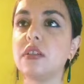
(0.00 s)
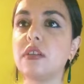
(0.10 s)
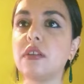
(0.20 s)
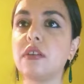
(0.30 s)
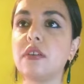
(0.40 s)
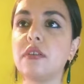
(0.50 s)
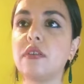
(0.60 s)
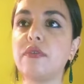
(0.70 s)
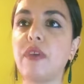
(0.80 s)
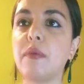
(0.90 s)

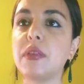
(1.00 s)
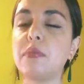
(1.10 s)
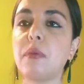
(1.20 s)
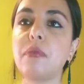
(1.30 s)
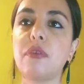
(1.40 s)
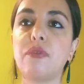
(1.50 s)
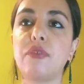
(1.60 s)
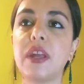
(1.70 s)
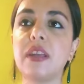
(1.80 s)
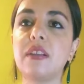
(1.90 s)
uh, family member,
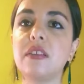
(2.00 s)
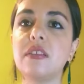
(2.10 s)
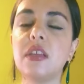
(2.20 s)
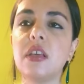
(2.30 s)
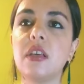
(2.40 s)
friend,